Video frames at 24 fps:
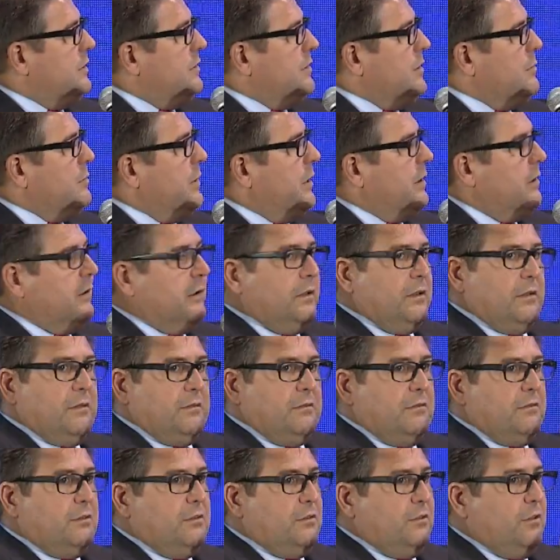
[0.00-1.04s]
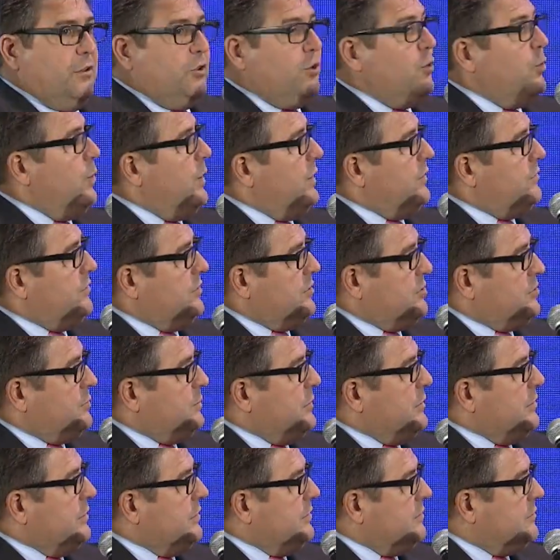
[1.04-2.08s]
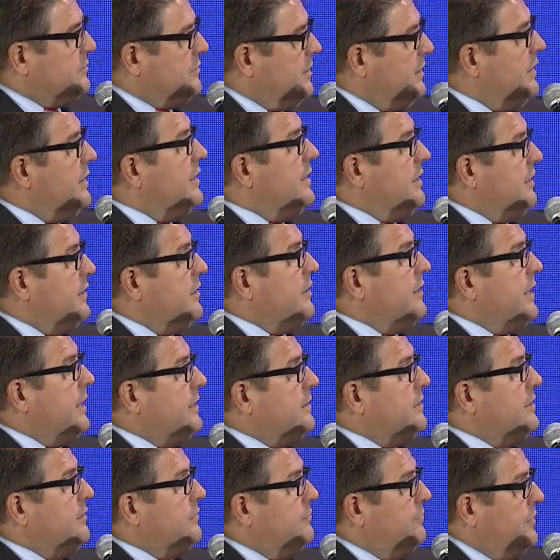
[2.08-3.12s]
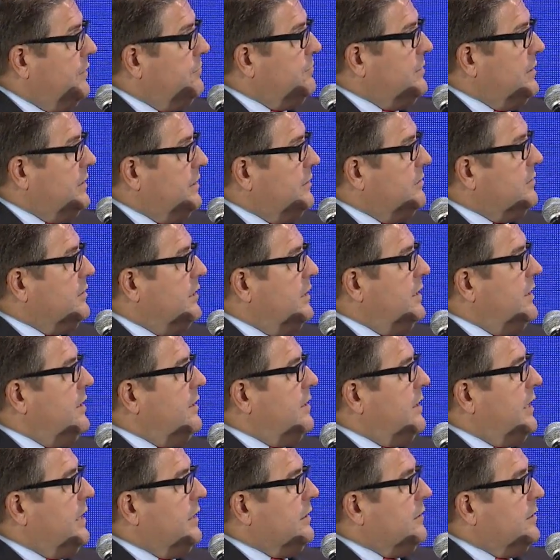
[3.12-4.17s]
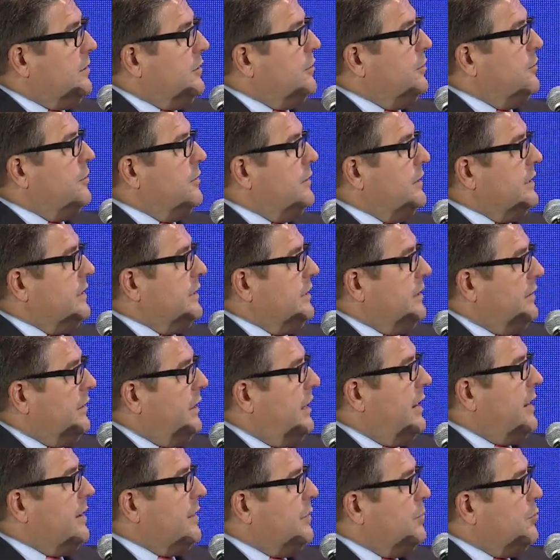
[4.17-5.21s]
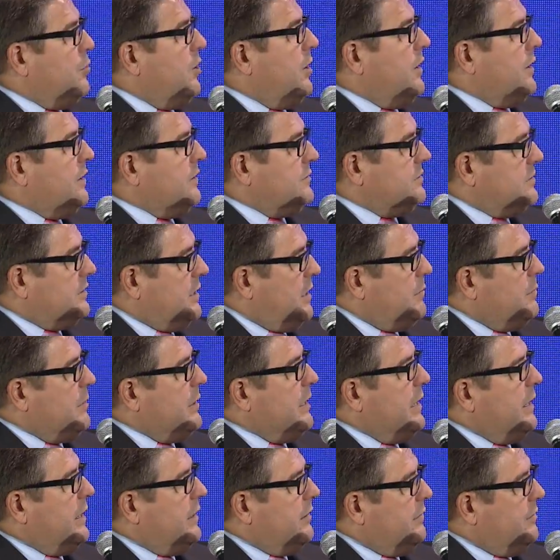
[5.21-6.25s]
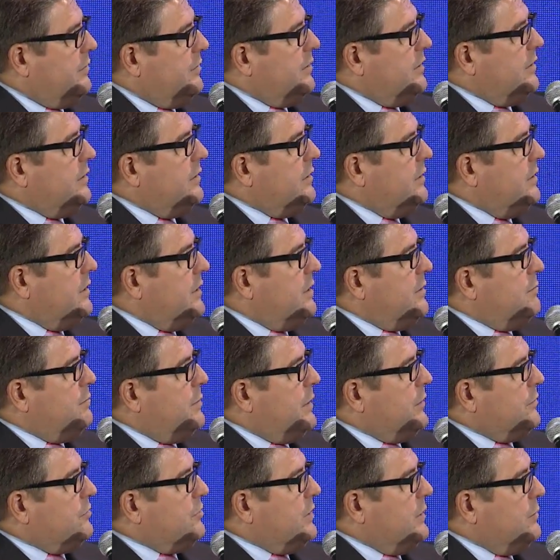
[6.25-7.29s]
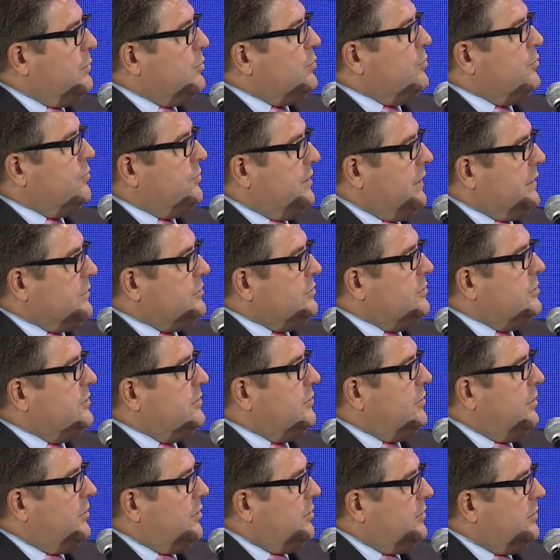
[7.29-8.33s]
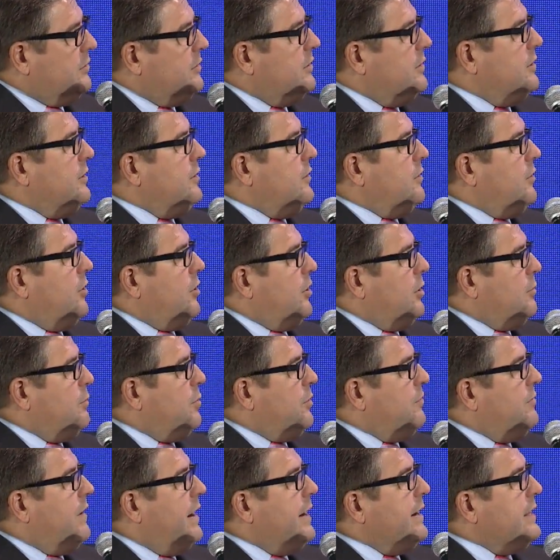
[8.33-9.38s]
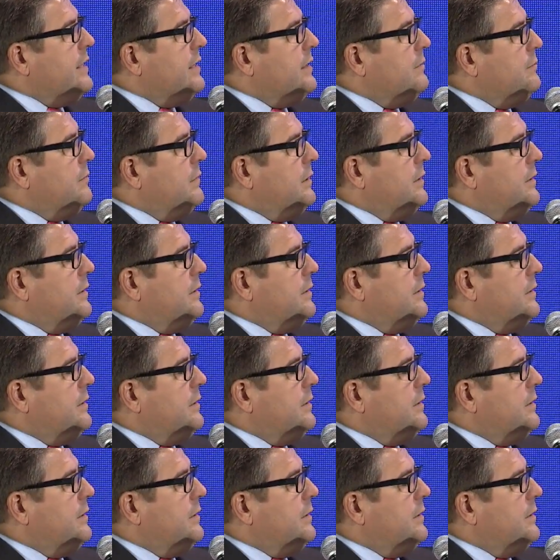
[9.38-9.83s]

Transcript: that the U.S. experienced in the 1950s. And clearly a lot of the products coming out of the petrochemical sector are providing